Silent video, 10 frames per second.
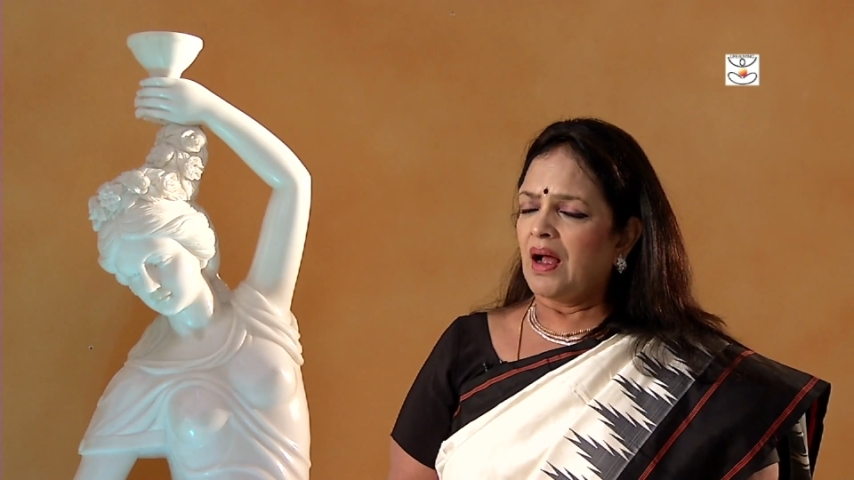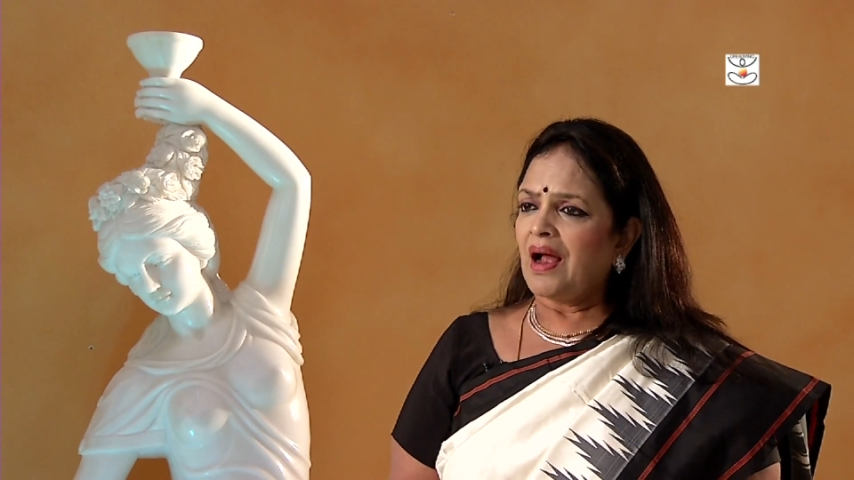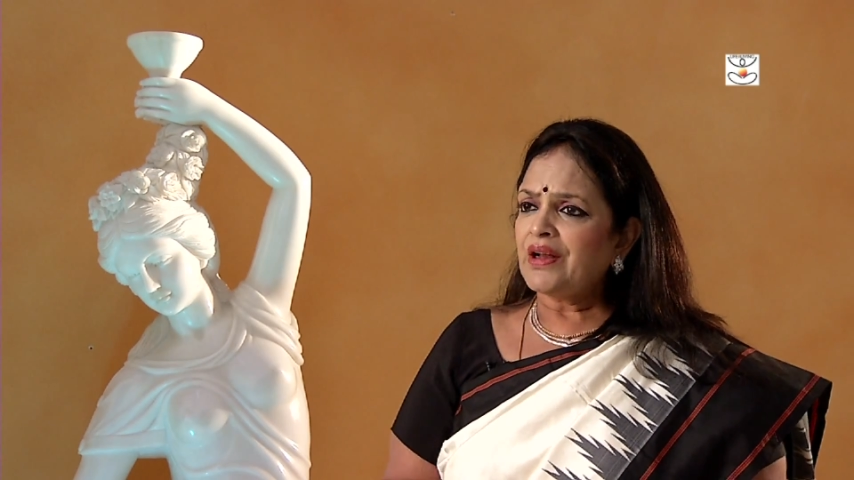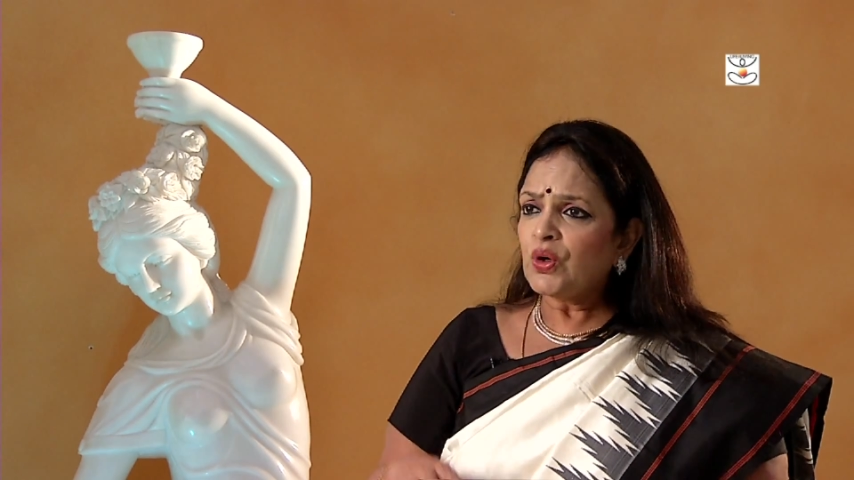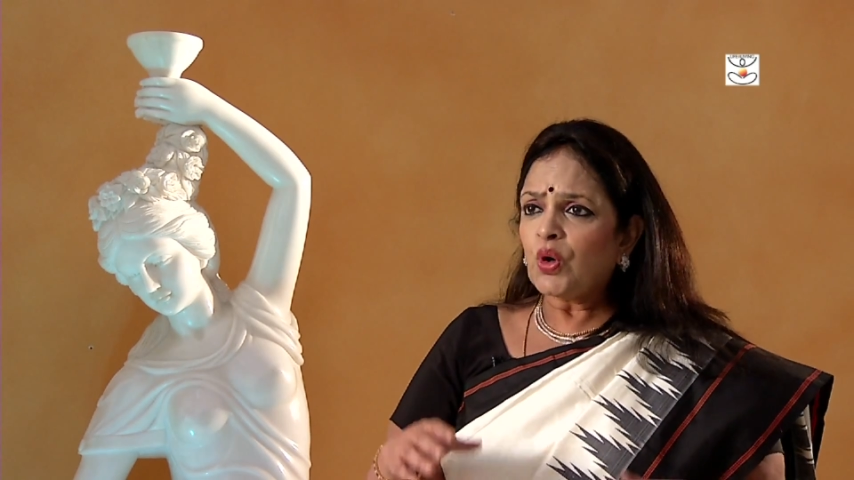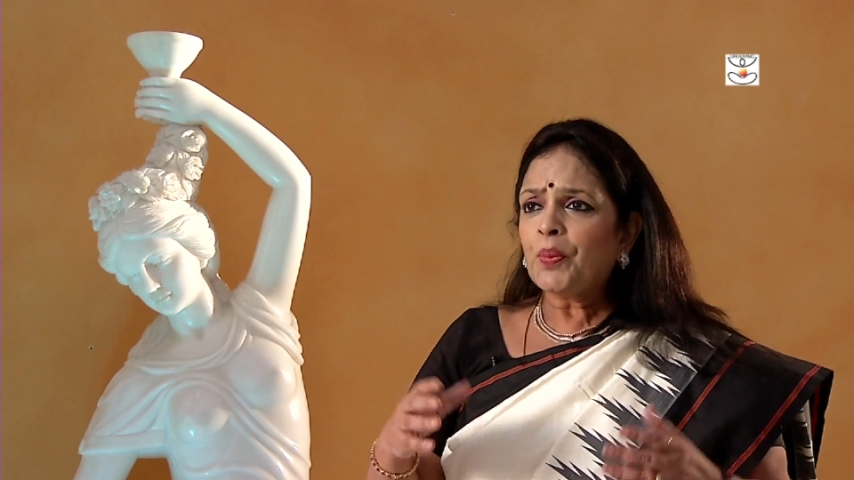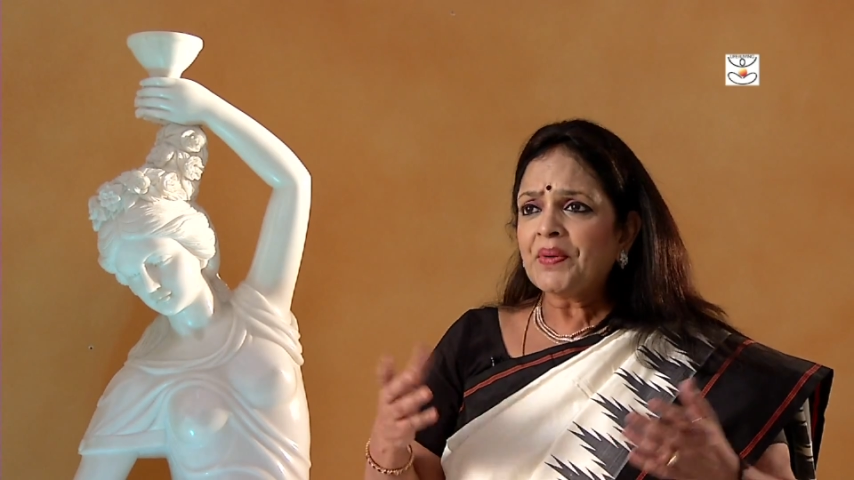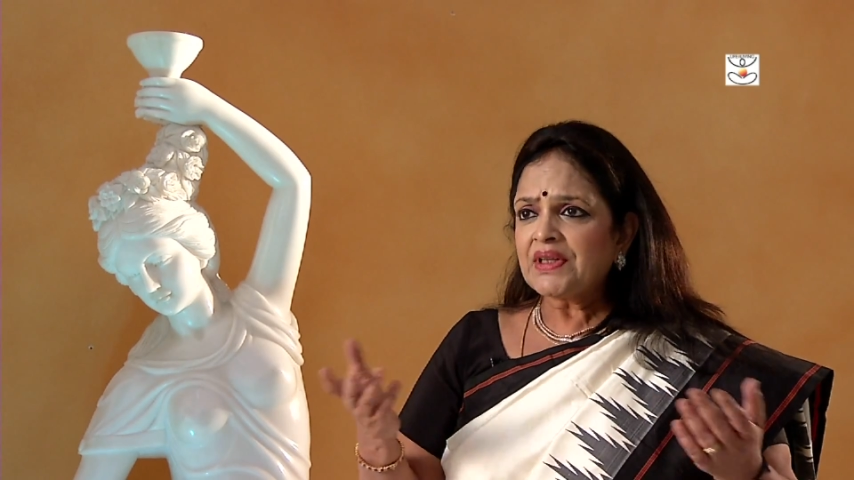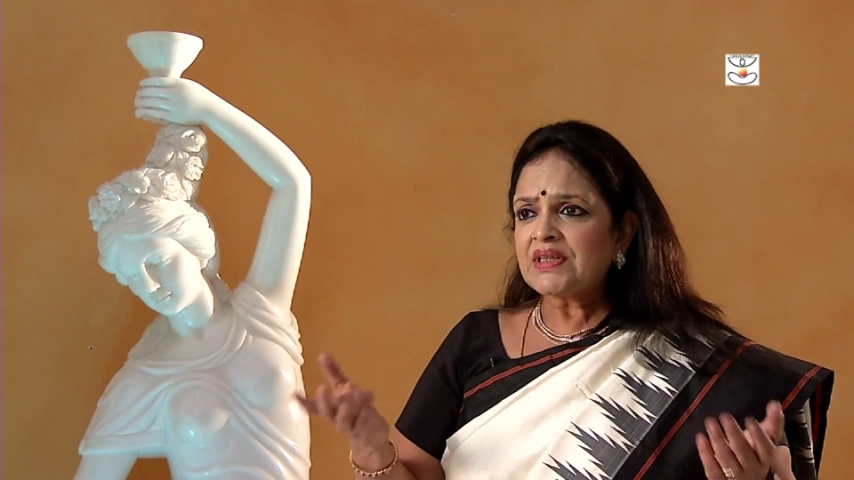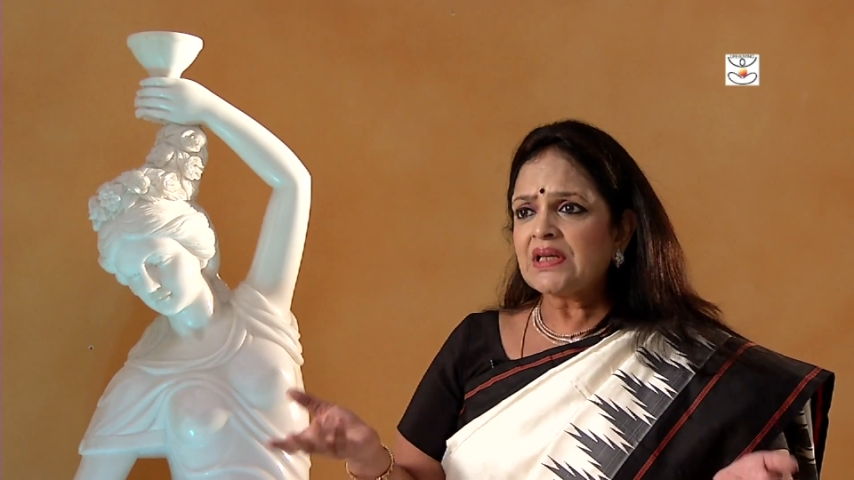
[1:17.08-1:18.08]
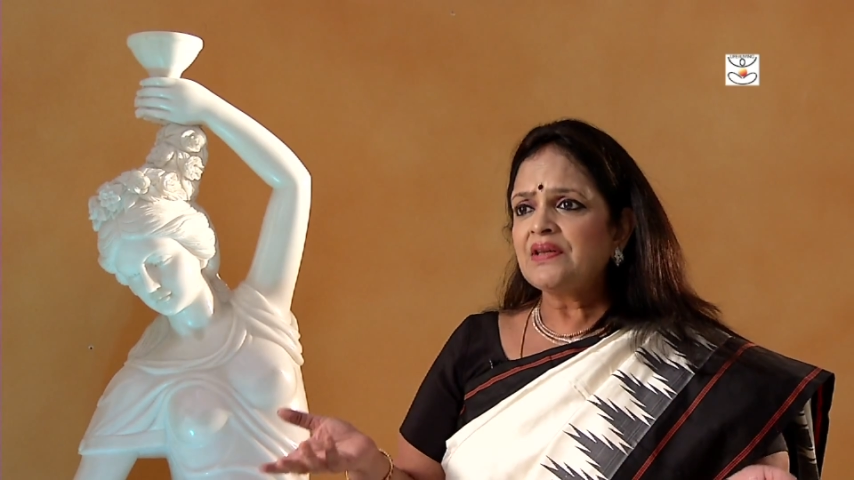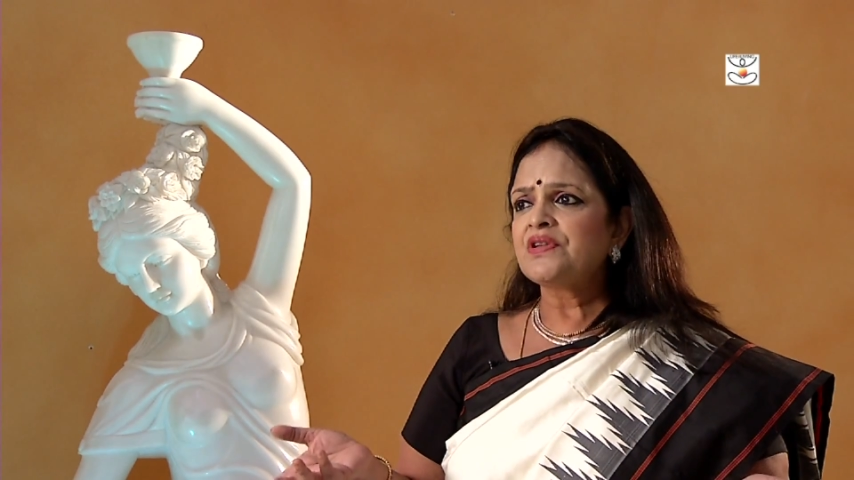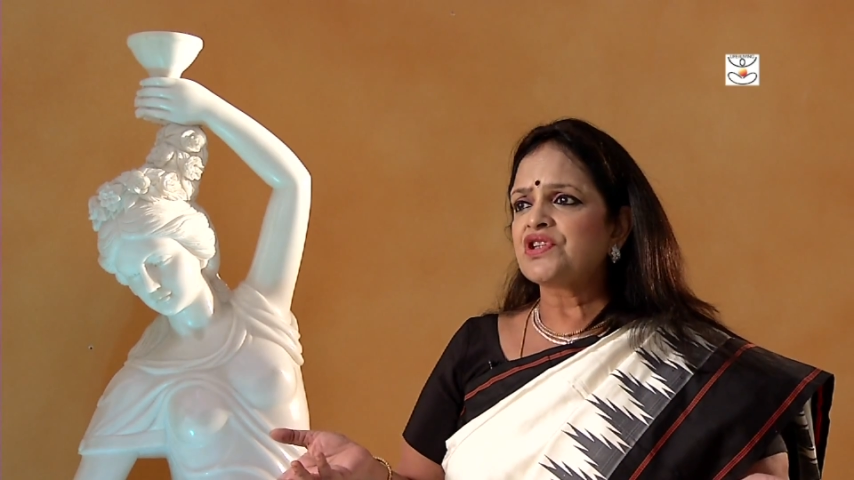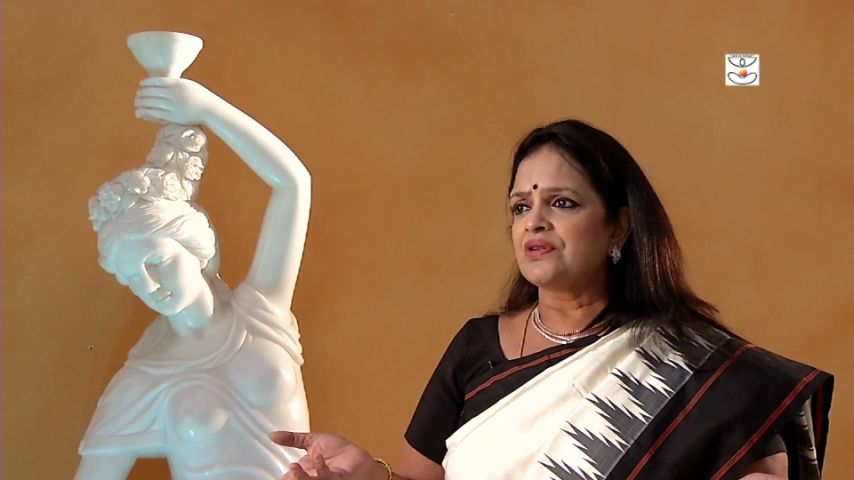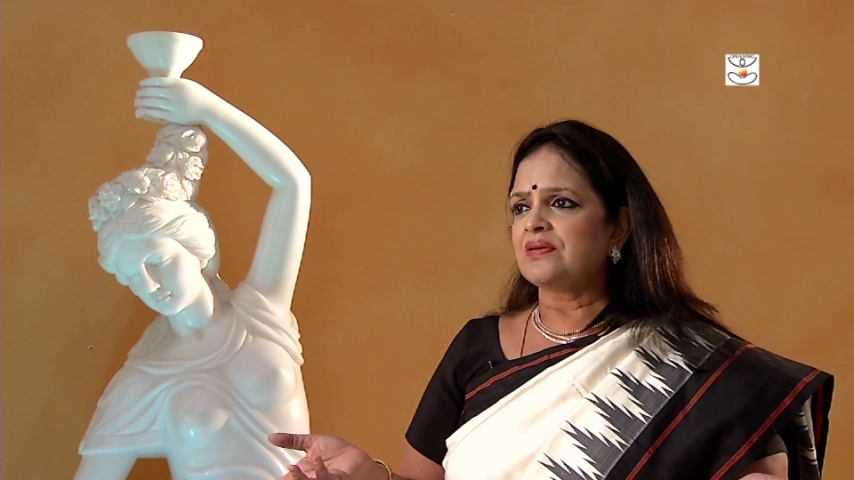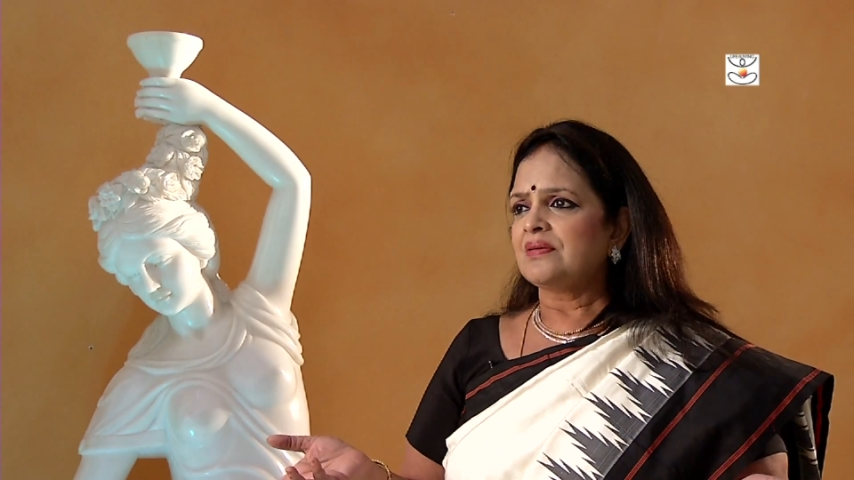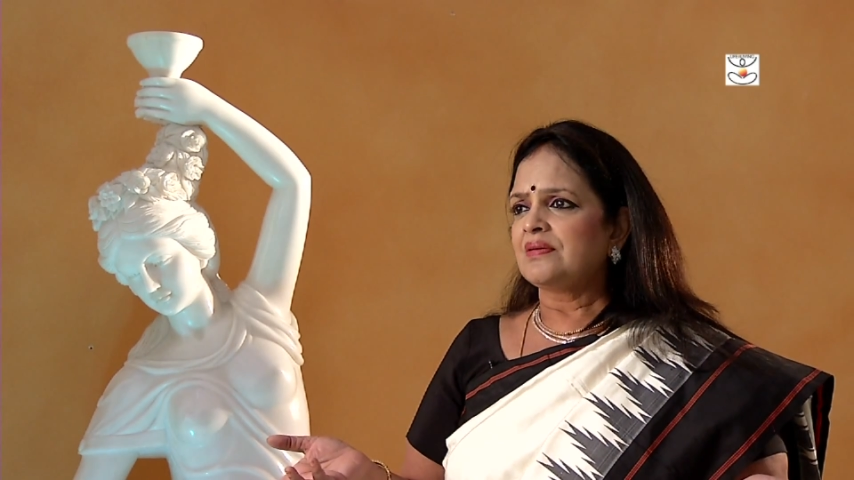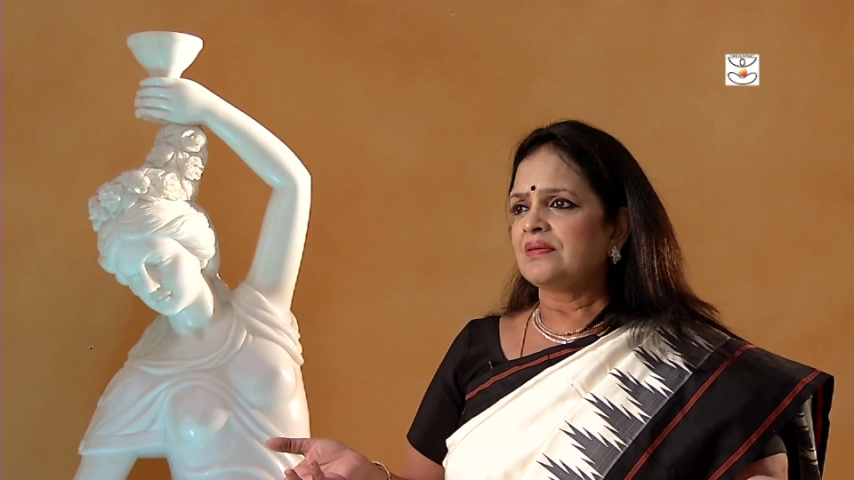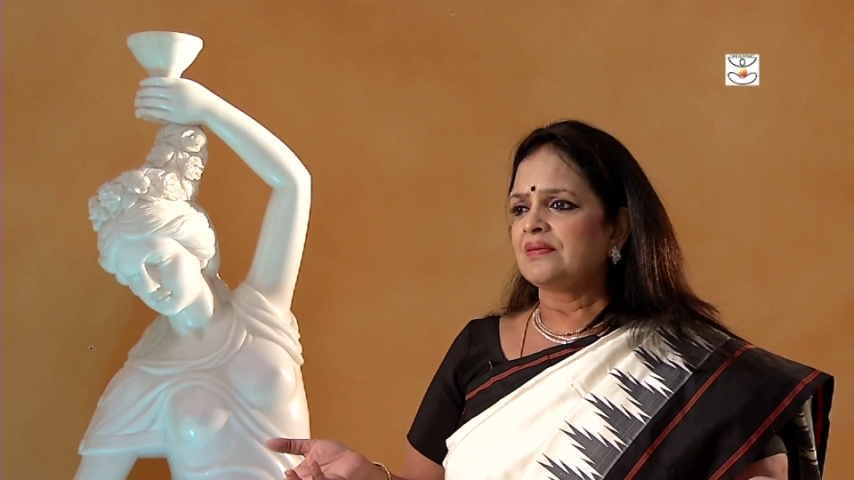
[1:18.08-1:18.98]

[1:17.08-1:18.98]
And you open the television,